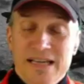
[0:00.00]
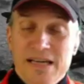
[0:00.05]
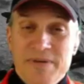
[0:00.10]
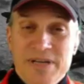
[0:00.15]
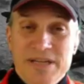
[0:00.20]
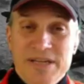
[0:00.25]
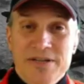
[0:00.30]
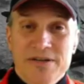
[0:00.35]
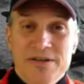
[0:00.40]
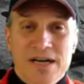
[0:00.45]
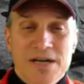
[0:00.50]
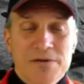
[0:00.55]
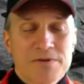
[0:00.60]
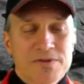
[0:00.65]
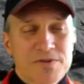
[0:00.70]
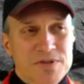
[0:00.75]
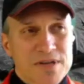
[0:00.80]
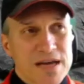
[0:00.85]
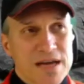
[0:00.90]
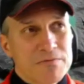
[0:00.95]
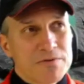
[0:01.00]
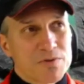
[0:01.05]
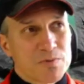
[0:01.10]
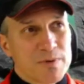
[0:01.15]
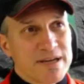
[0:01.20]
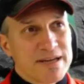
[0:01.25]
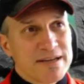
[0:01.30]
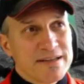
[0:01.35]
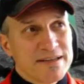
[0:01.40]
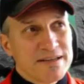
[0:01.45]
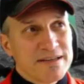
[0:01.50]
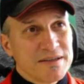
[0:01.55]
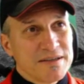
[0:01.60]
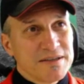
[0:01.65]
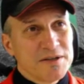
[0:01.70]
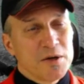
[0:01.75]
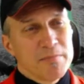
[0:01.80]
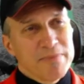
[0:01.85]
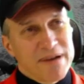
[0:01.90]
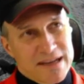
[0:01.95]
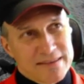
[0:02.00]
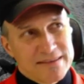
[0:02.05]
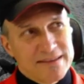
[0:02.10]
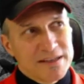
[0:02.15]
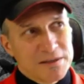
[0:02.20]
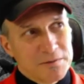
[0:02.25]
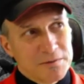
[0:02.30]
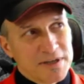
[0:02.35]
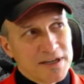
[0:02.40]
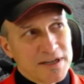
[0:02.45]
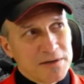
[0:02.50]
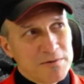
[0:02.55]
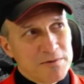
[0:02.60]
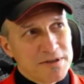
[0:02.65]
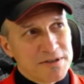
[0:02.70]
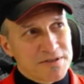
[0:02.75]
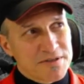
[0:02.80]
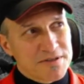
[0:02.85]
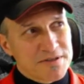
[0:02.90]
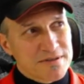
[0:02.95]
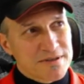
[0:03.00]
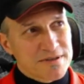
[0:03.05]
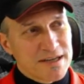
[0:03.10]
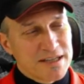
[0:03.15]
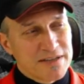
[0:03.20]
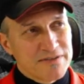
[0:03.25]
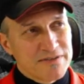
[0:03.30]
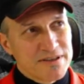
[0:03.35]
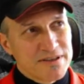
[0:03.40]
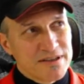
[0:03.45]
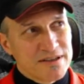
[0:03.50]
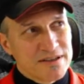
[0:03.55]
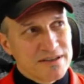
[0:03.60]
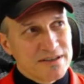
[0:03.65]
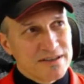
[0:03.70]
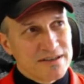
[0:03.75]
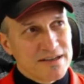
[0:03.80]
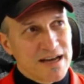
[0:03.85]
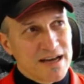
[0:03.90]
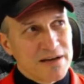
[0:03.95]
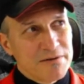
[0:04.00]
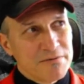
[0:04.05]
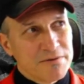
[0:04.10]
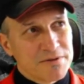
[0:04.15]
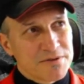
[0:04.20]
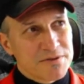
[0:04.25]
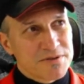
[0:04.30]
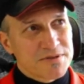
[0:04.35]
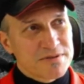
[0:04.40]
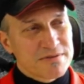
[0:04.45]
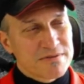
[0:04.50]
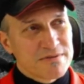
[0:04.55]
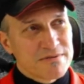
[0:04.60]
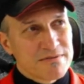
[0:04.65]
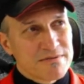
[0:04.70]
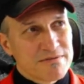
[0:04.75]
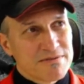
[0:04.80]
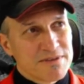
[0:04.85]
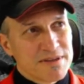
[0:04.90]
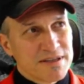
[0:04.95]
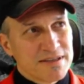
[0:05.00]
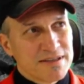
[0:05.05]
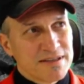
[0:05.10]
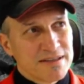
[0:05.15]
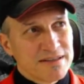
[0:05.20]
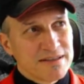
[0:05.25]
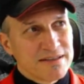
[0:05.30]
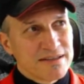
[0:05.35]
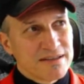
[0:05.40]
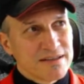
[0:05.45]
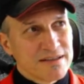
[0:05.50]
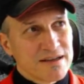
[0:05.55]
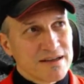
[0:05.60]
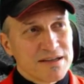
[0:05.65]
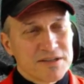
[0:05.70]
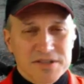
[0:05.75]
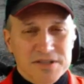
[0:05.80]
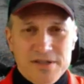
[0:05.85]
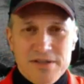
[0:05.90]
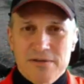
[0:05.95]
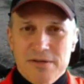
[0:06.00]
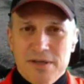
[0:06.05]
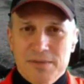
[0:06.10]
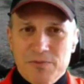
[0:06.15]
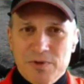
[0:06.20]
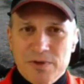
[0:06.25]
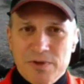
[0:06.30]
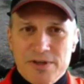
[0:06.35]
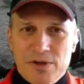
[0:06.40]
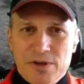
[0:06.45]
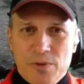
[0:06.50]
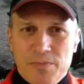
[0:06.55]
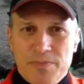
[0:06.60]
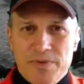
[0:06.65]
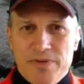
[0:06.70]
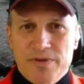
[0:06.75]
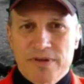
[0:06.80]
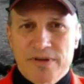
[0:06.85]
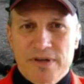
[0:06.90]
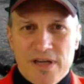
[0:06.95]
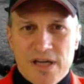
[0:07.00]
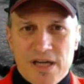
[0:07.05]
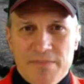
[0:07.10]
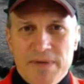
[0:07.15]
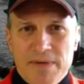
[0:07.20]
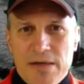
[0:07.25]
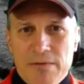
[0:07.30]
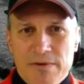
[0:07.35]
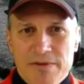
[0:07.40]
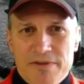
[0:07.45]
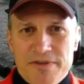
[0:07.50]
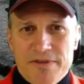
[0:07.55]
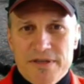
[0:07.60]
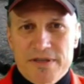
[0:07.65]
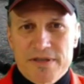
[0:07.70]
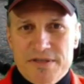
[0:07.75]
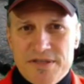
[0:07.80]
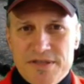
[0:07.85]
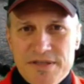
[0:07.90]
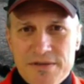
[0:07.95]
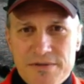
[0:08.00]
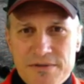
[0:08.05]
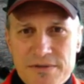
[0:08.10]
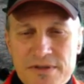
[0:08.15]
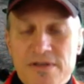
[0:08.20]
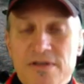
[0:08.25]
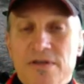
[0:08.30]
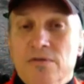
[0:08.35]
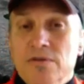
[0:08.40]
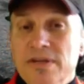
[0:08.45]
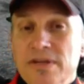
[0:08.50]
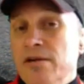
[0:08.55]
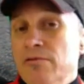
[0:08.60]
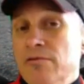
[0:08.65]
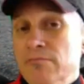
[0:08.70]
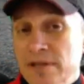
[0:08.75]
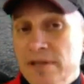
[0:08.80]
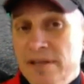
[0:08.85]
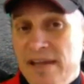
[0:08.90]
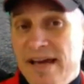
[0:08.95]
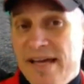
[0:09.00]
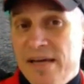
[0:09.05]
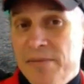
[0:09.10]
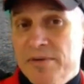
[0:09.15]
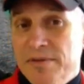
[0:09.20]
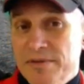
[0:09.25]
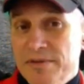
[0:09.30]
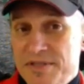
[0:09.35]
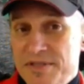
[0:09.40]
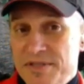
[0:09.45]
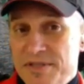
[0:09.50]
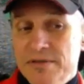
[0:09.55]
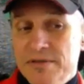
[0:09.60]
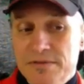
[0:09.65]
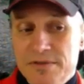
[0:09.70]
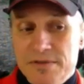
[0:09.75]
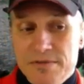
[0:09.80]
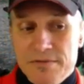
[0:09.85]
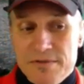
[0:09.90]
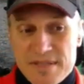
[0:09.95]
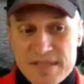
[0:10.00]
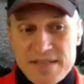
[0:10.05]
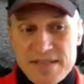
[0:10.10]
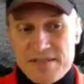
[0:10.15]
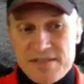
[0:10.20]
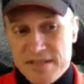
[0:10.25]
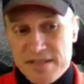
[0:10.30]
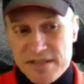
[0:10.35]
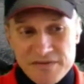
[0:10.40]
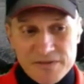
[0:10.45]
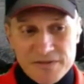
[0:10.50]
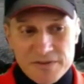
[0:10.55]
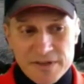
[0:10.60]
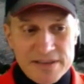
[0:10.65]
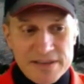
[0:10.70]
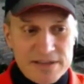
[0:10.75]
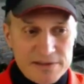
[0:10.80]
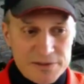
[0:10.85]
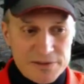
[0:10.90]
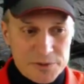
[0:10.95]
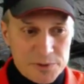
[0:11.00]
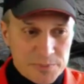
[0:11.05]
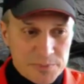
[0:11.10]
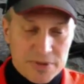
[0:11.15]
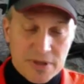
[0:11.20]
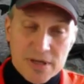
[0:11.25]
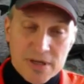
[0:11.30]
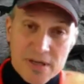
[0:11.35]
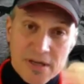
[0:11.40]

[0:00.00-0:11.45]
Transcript: Yeah, I mean, you know, I was I was waiting, you know, back then when I was kind of in the hunt, I was thinking that, gosh, you know, I'm really hoping they're going to come out with a uh, CO like reliable CO2 sensing for in the loop.